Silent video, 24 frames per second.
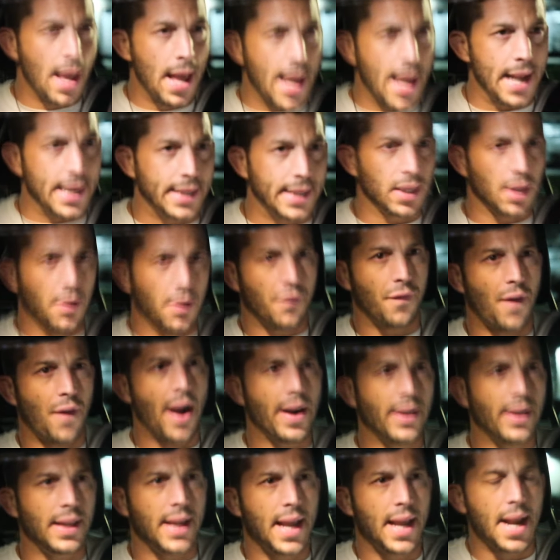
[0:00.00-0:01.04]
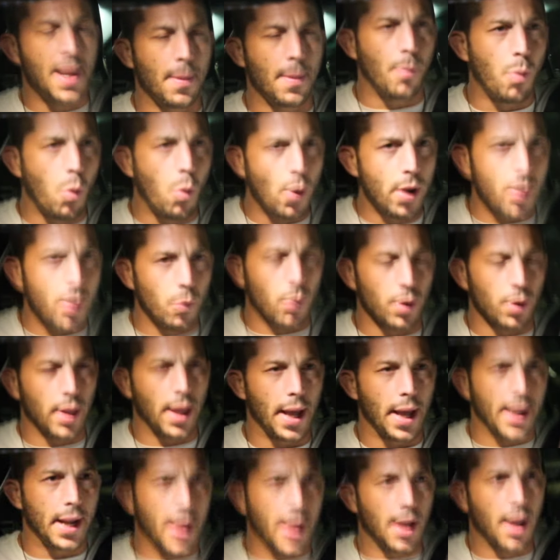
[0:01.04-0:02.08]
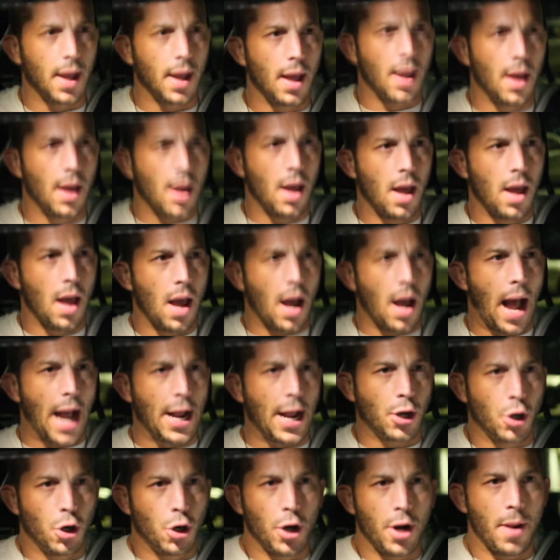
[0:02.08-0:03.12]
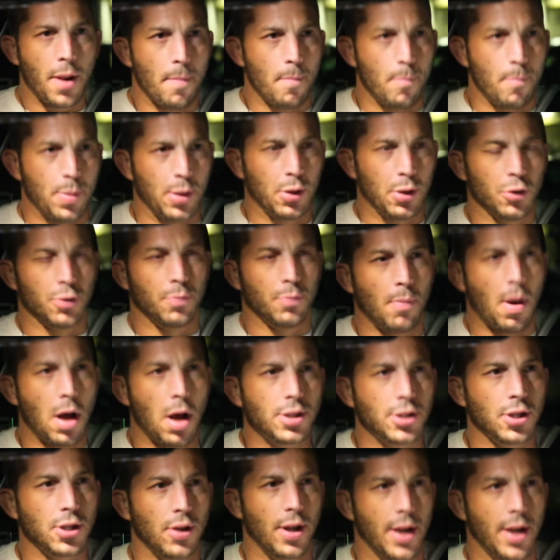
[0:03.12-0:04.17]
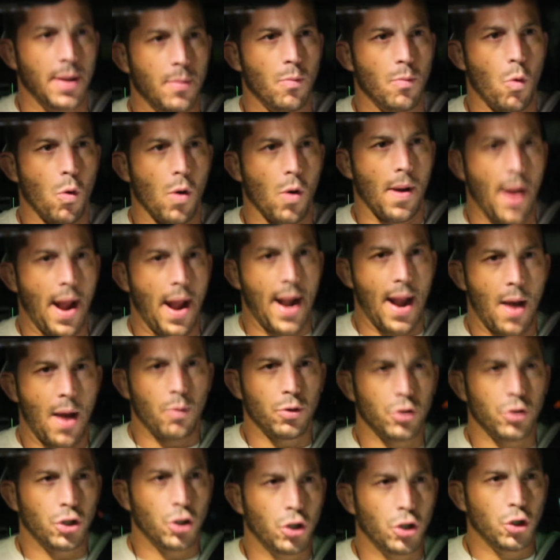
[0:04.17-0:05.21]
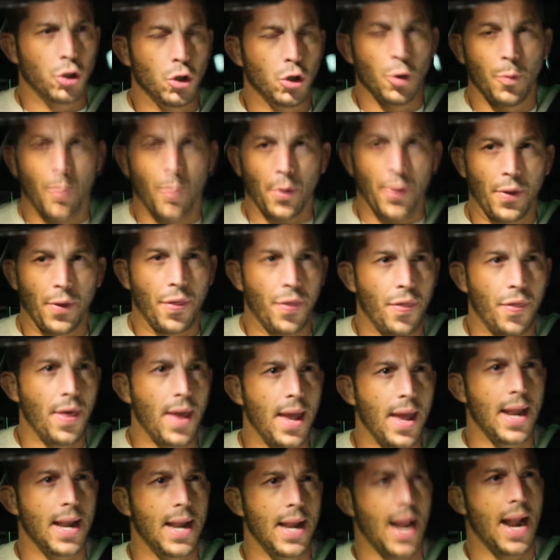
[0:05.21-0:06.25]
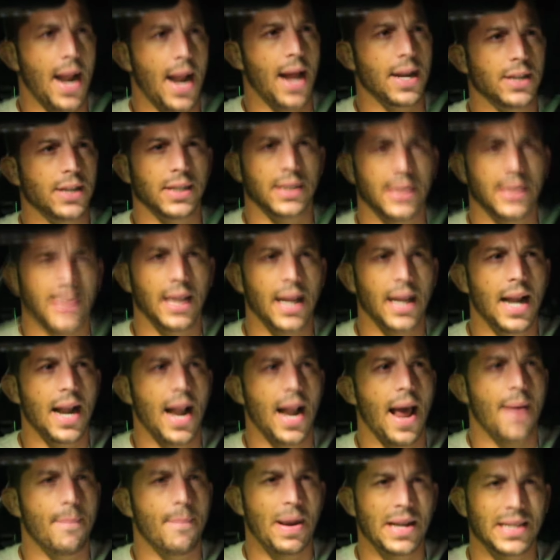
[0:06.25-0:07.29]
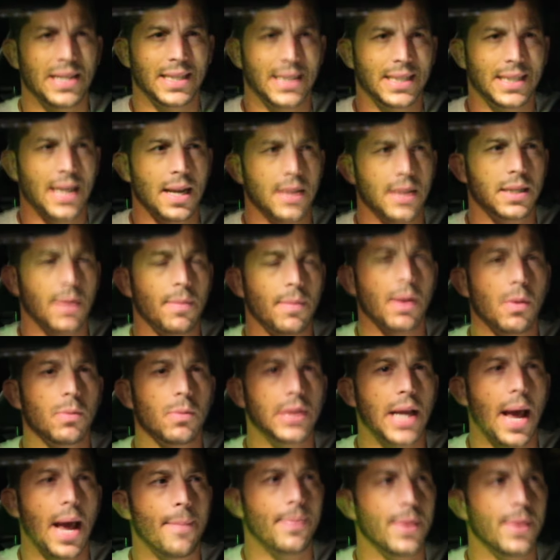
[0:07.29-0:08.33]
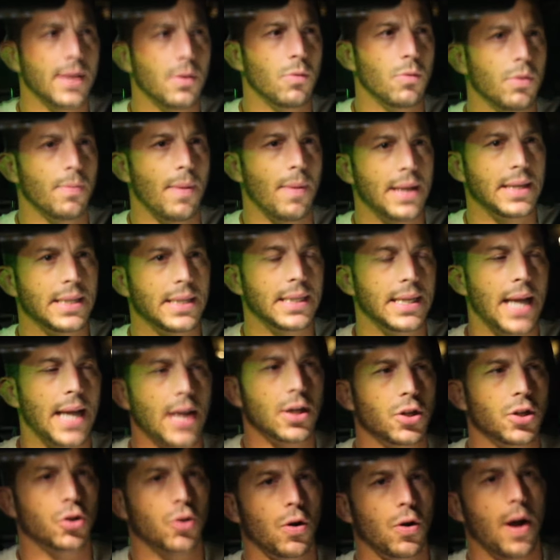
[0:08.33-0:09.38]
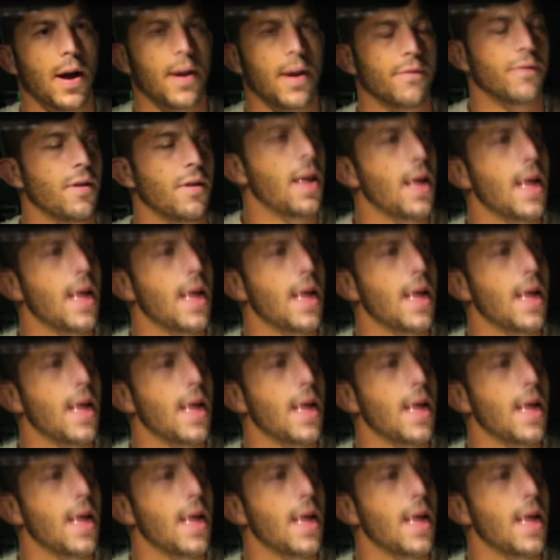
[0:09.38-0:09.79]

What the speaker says: Until it finally hit a point where, like, I couldn't build muscle anymore, and I was super thin, and I just didn't have something was happening with my sex drive,